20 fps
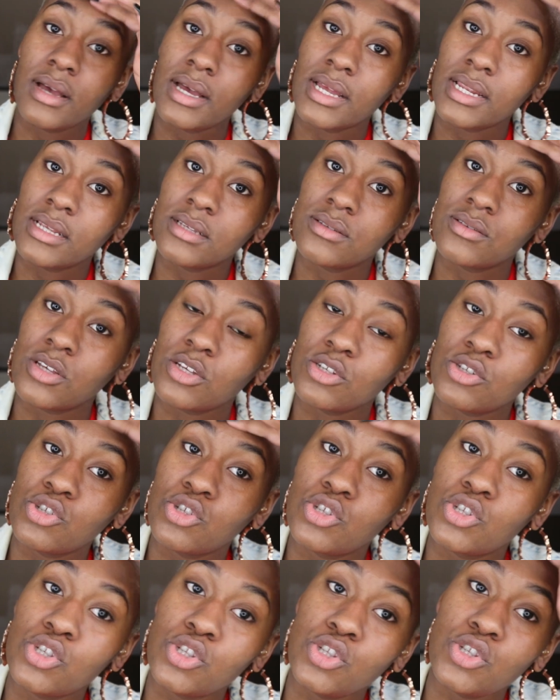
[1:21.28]
And it's
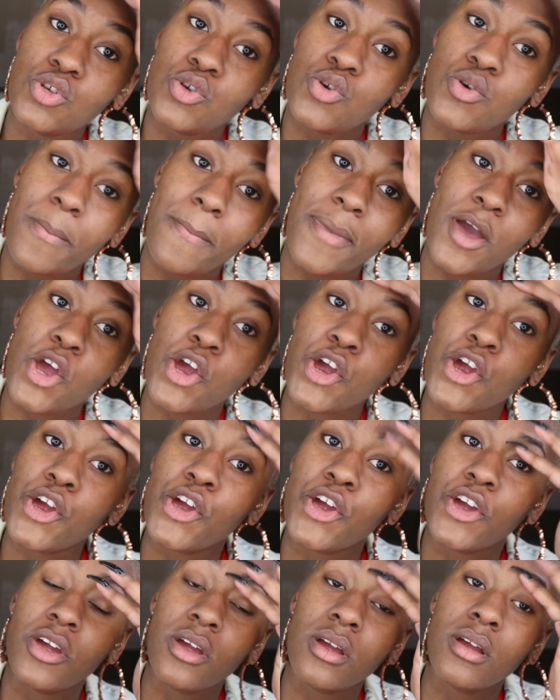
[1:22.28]

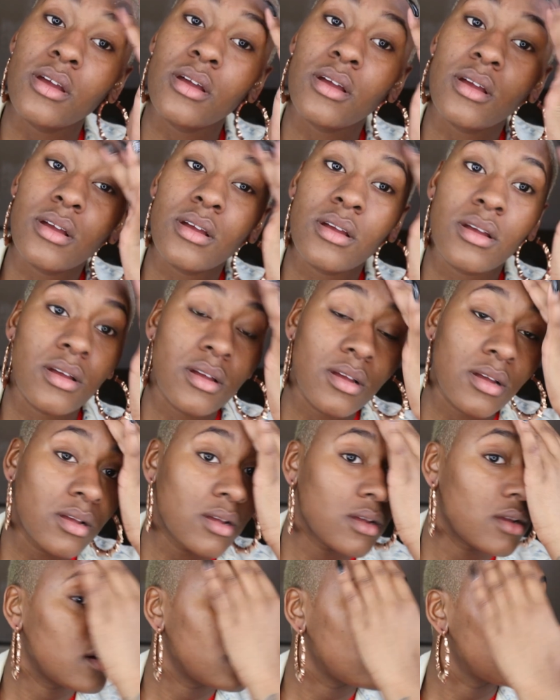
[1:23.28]
super
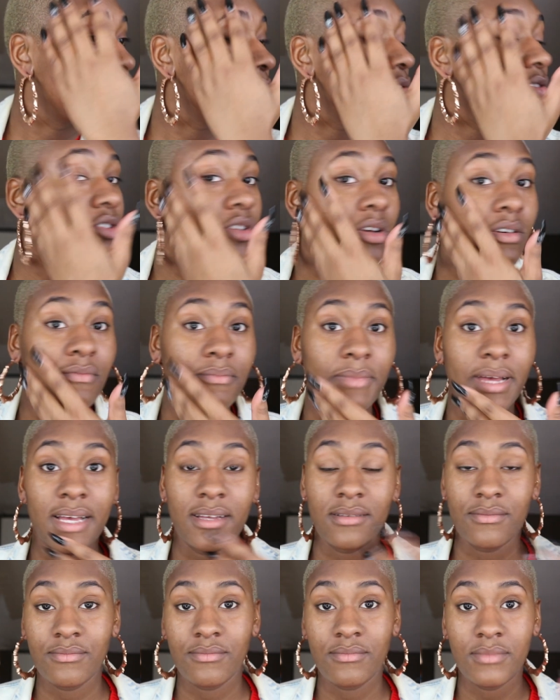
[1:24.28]
soft
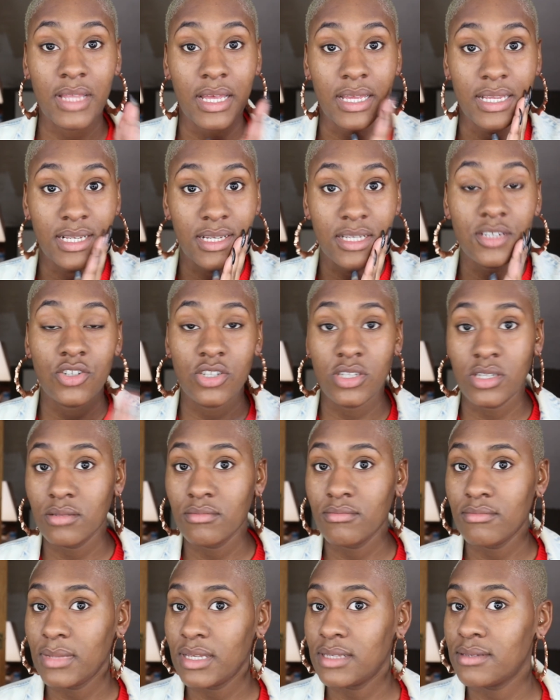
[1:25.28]
matte, like literally
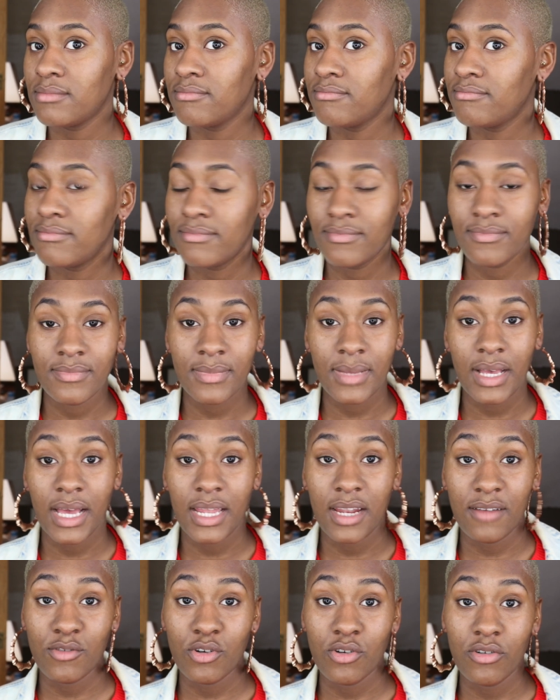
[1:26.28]
is.
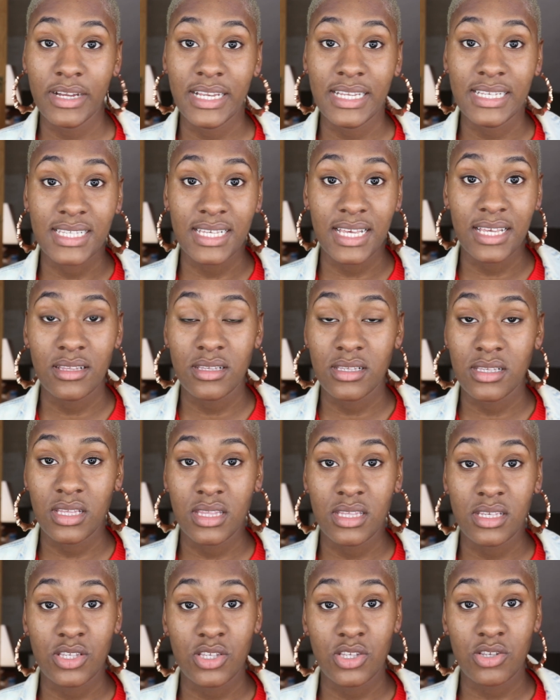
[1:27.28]
And I've got oily skin,
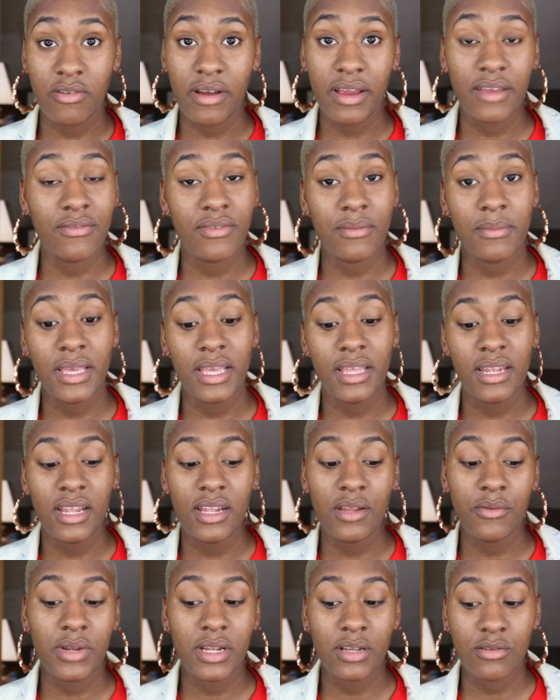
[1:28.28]
so this is great for me, and
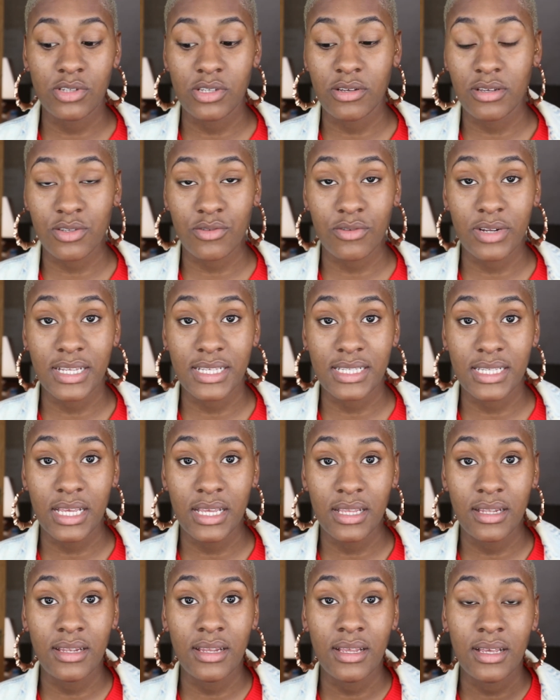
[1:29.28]
anyone else who has oily
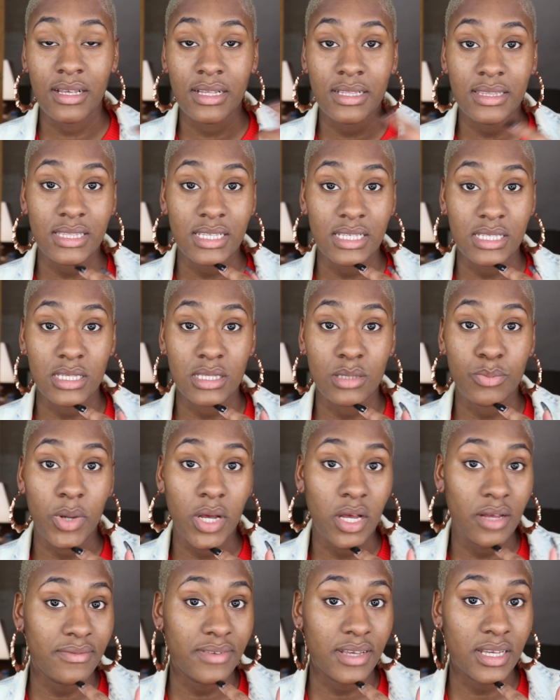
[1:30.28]
skin, this is
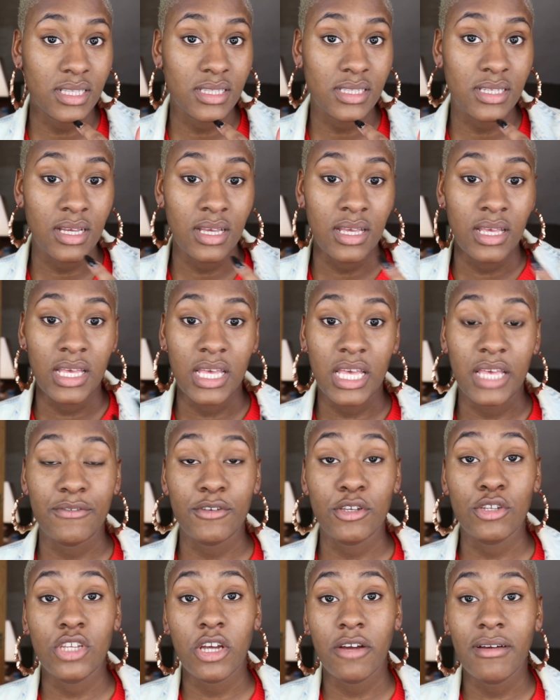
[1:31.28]
perfect.
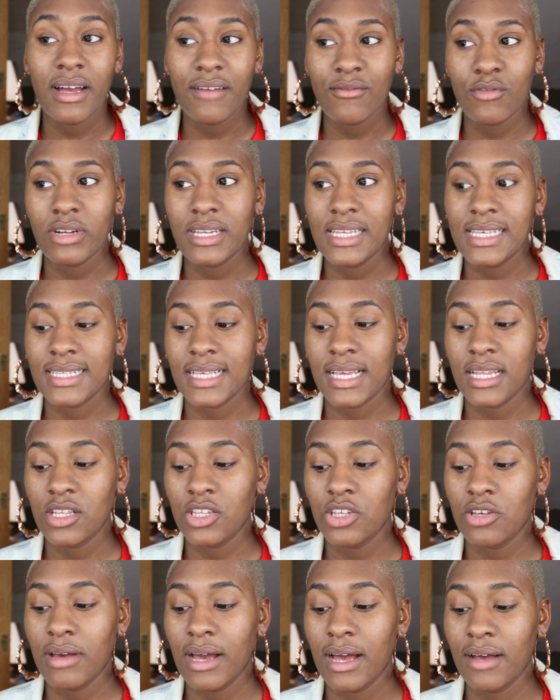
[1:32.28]
If you don't have oily skin
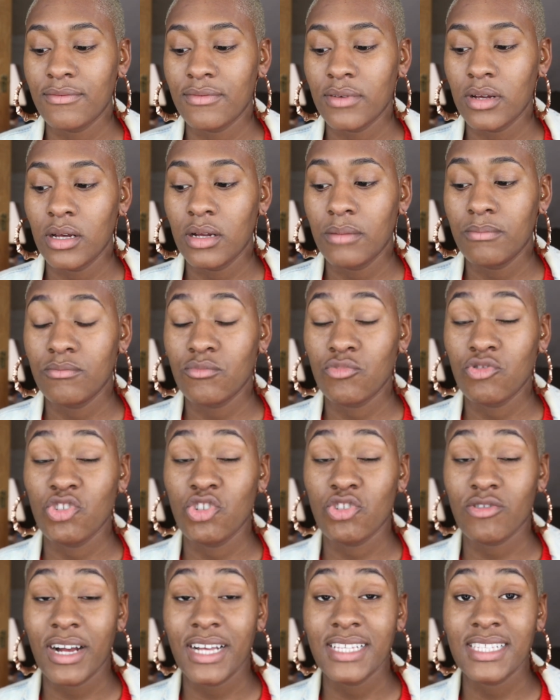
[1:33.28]
and you have
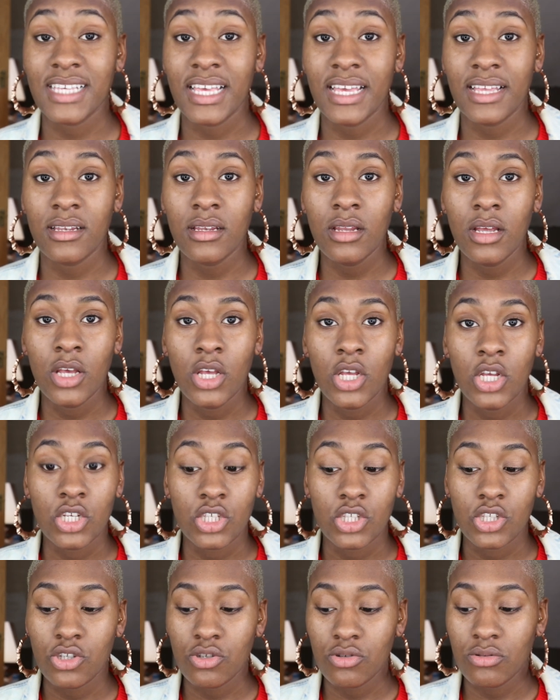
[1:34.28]
dry skin,
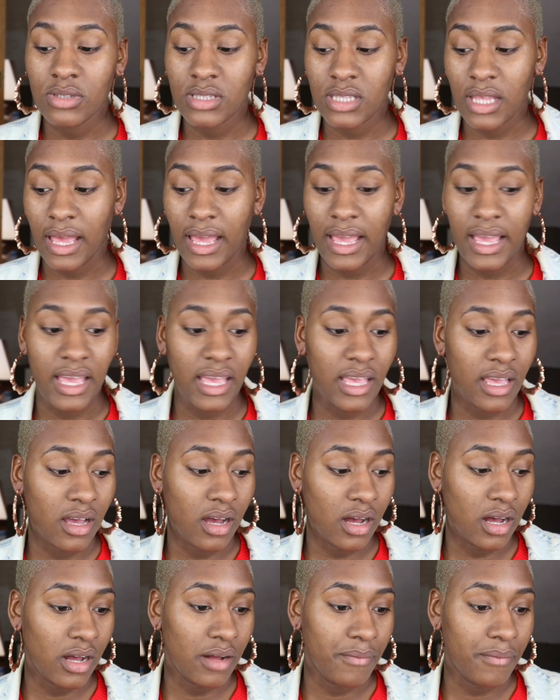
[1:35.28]
use a